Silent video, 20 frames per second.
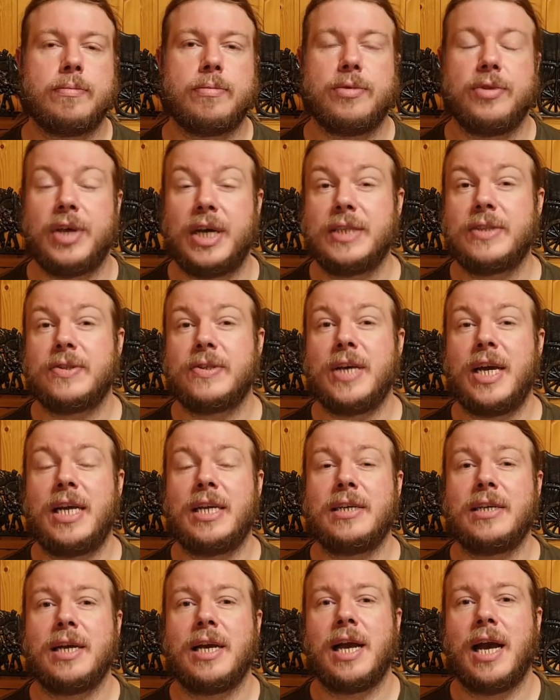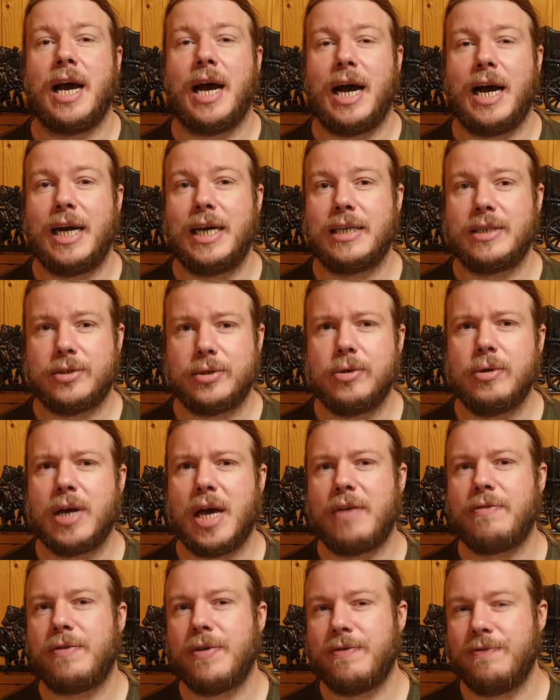That said, I do
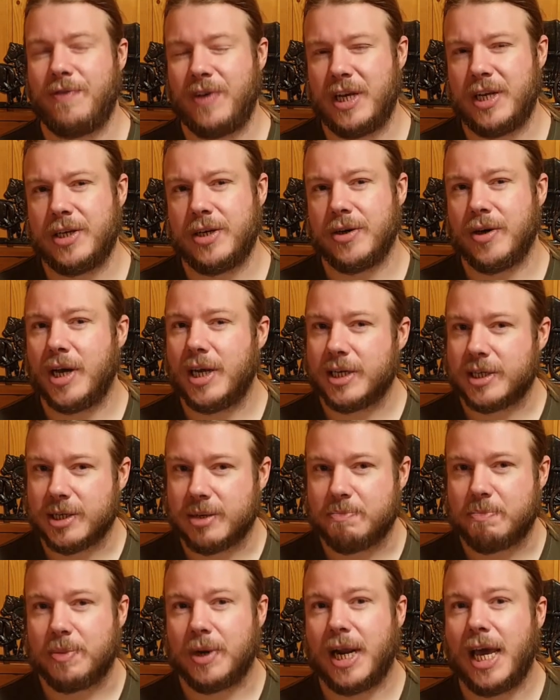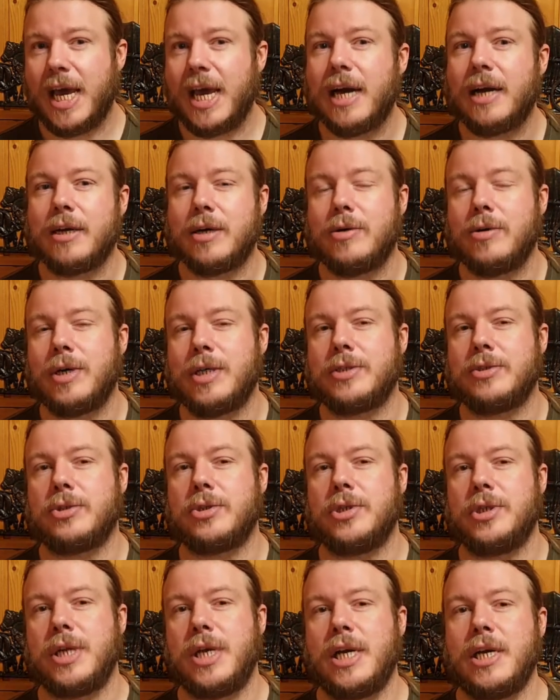have a video and a player
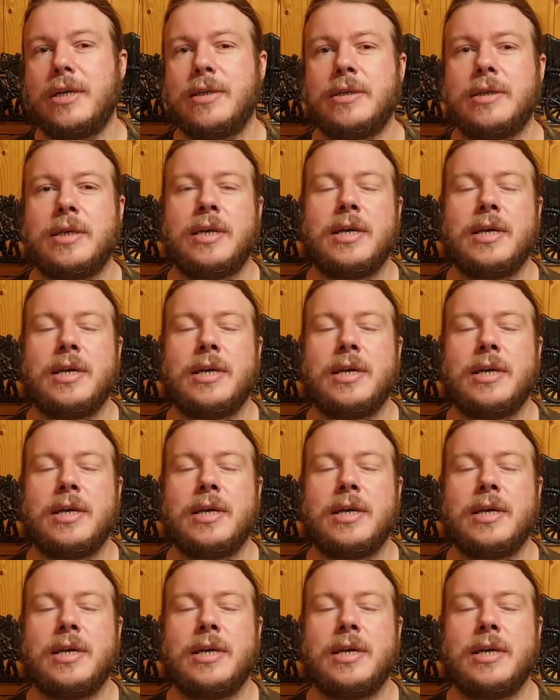questionnaire